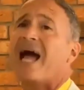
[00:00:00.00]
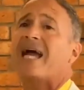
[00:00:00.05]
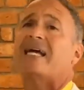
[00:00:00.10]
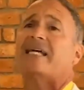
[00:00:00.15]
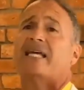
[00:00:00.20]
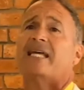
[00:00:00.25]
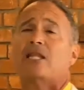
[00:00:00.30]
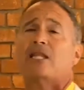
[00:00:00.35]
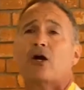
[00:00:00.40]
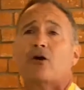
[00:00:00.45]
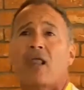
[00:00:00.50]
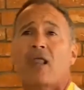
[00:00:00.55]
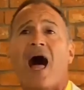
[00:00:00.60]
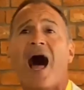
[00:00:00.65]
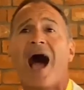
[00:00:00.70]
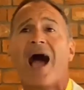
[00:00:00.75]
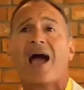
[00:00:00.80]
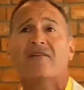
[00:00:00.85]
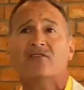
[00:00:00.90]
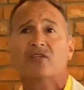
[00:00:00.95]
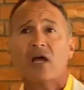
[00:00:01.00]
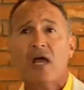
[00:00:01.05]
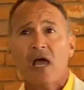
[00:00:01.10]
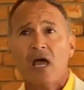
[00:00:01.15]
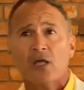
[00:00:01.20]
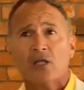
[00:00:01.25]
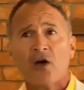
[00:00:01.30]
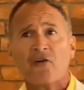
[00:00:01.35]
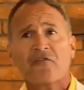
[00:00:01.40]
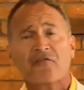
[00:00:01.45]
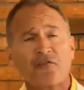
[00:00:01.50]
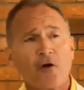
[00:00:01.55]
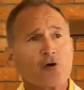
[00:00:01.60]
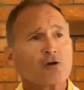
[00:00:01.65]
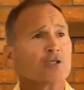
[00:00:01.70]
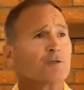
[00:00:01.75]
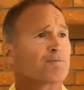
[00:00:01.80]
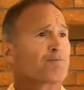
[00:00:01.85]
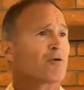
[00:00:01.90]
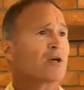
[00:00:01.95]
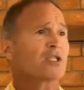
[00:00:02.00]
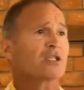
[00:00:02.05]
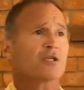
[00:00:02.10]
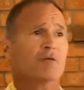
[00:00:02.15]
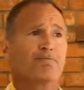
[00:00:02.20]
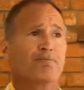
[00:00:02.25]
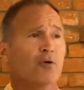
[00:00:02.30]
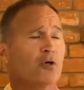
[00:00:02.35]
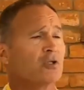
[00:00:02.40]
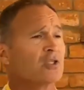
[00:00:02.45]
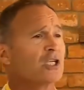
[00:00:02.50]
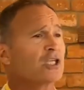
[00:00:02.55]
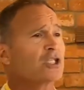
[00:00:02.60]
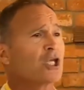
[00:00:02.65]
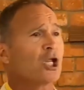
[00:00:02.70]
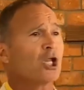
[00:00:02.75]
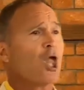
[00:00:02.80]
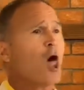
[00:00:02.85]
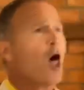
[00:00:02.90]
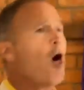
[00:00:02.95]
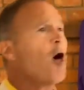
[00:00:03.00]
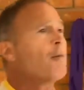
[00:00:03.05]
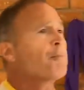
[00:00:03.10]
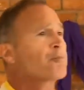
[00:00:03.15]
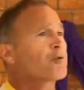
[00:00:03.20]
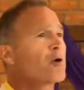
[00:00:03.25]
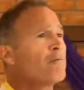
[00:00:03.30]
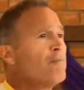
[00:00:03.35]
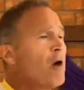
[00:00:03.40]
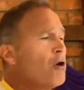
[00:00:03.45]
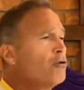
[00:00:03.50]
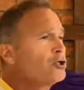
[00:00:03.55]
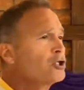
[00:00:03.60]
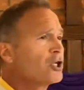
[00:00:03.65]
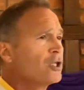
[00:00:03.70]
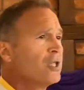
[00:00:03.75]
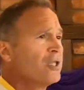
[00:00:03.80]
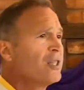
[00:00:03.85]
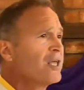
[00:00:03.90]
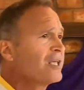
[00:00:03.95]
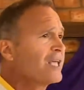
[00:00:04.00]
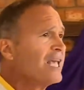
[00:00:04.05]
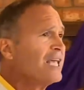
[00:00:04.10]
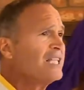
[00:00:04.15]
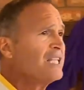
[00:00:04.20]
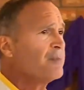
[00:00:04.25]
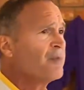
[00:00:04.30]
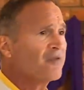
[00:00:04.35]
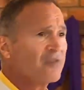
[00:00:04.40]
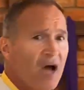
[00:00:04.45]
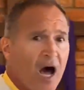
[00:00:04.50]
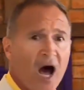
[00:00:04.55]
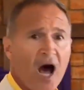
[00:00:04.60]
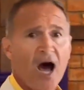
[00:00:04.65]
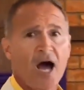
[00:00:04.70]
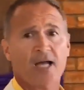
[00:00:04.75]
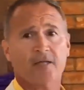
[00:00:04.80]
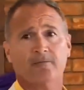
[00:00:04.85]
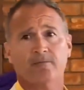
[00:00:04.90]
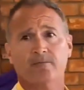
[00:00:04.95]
it in our lives. The first principles is the law of promotion in the kingdom of God.